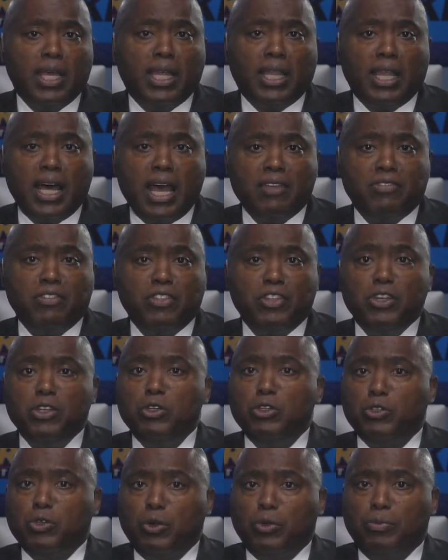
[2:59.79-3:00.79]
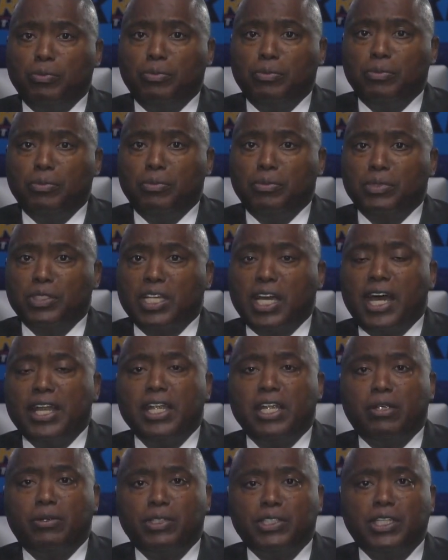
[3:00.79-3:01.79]
Live in the newsroom, Scott
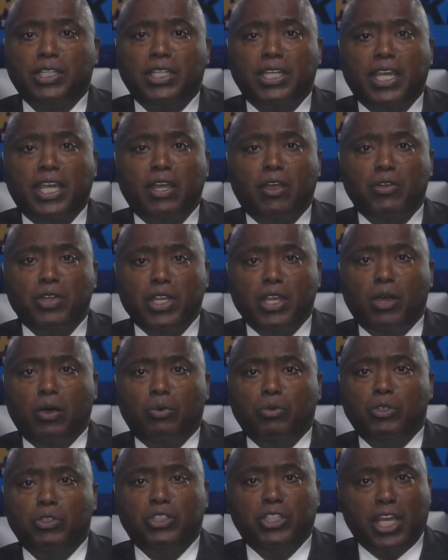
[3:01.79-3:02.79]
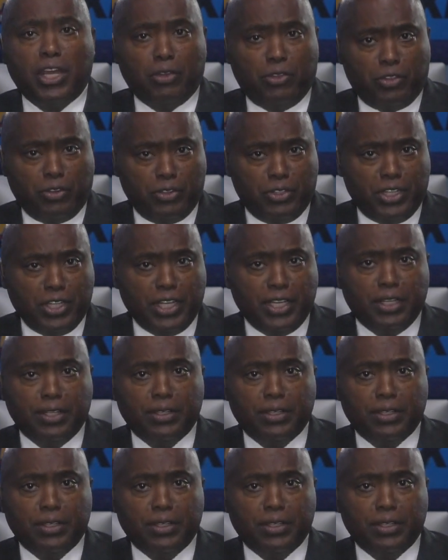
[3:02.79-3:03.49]
Harrison, KRDO, News Channel 13.